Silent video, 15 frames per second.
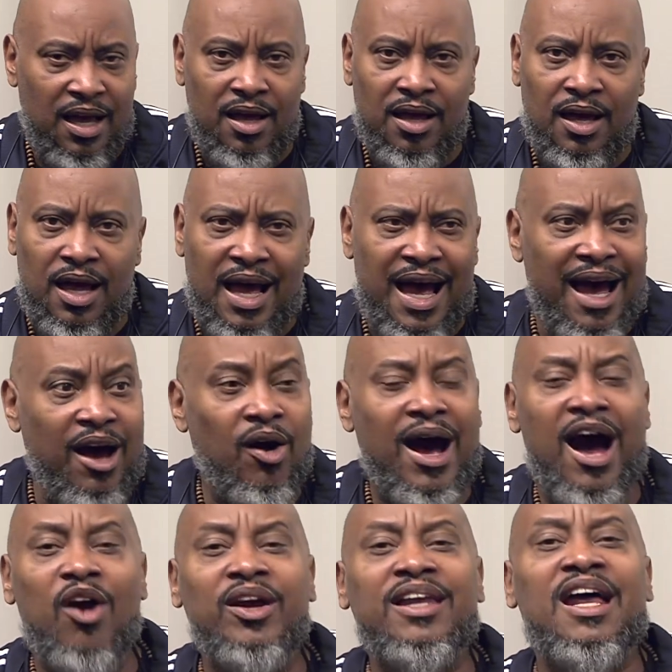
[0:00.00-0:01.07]
how
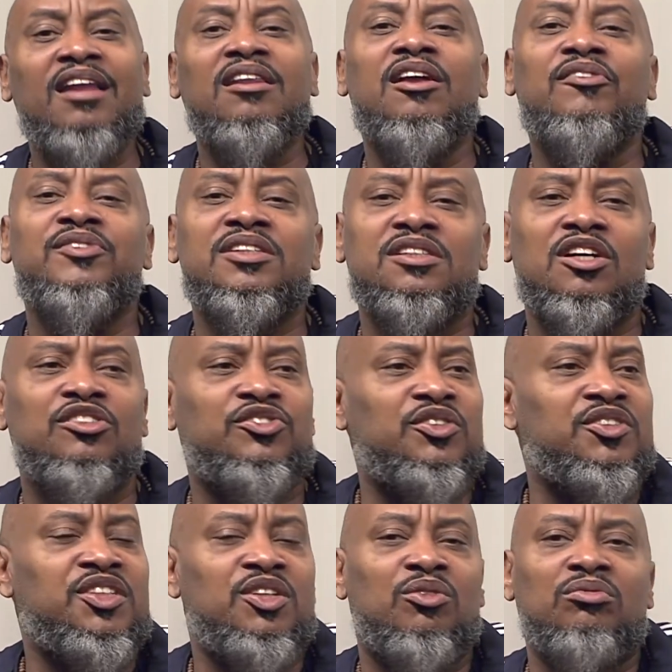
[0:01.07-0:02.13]
can I love this country if
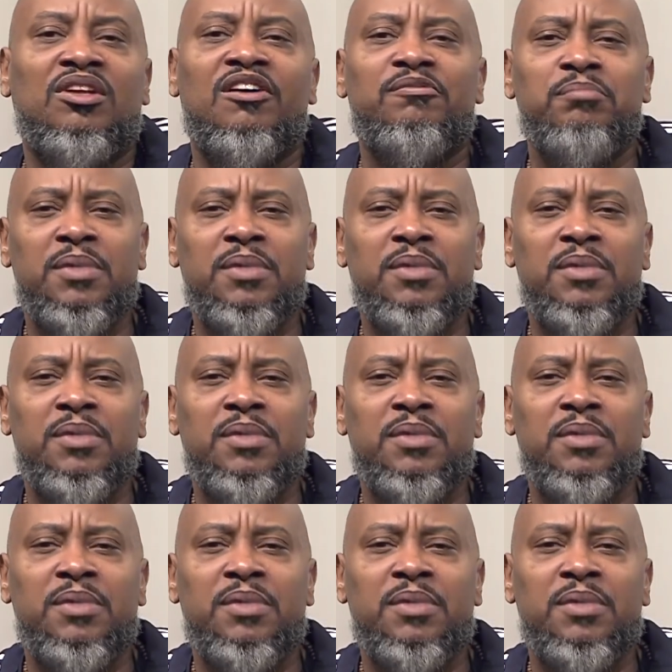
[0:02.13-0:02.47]
she don't love me?